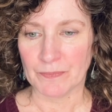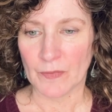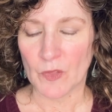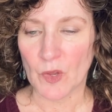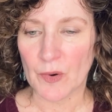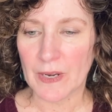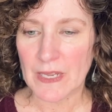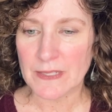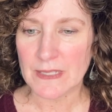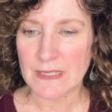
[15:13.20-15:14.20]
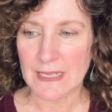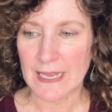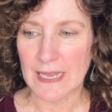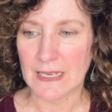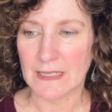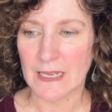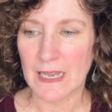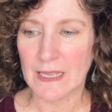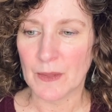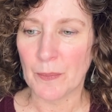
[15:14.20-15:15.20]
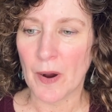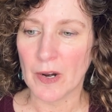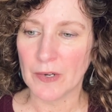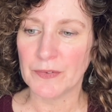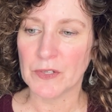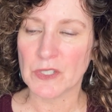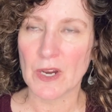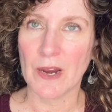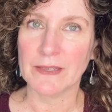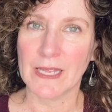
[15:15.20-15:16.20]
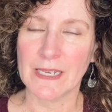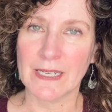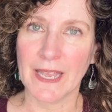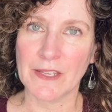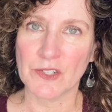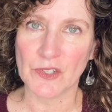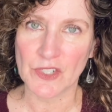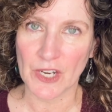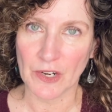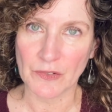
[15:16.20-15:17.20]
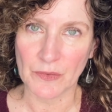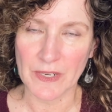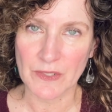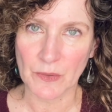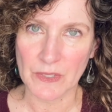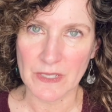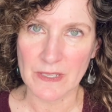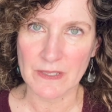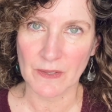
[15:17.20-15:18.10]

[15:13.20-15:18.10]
Uranus is in the part of your chart that indicates your shared resources.